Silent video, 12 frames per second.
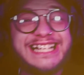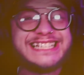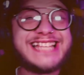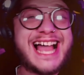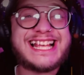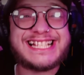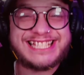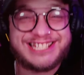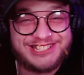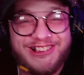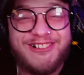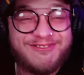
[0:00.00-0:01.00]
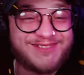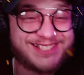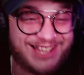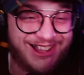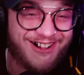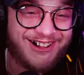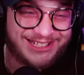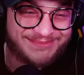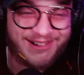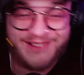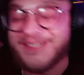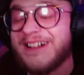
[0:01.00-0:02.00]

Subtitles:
That shot was hard, bro.